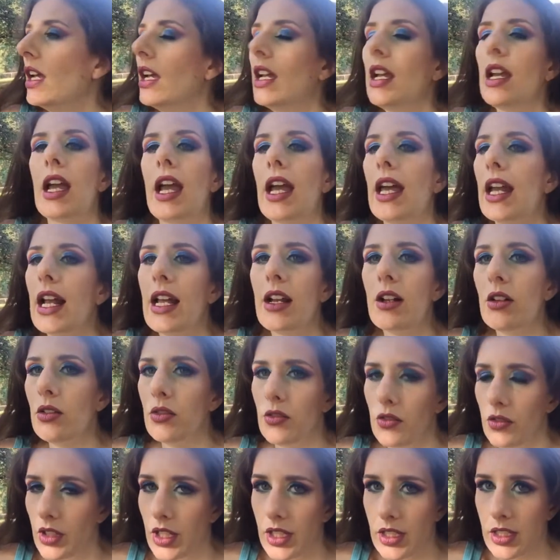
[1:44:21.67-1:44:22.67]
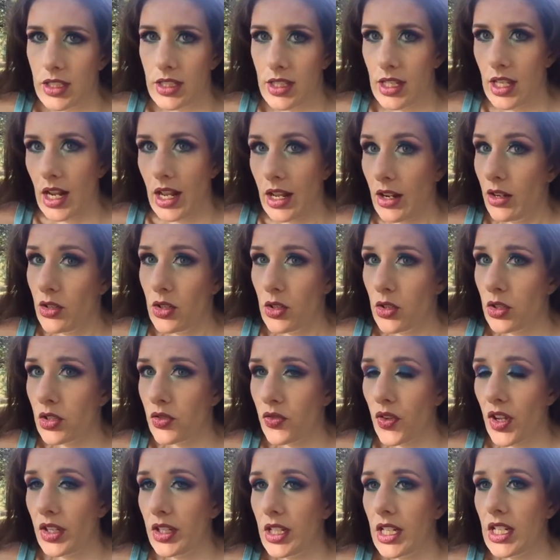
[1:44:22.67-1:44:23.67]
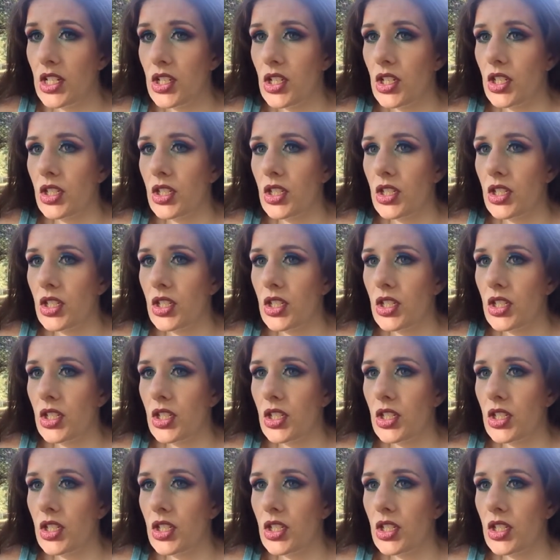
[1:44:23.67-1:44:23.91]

And I don't, like I said, I don't use foundation.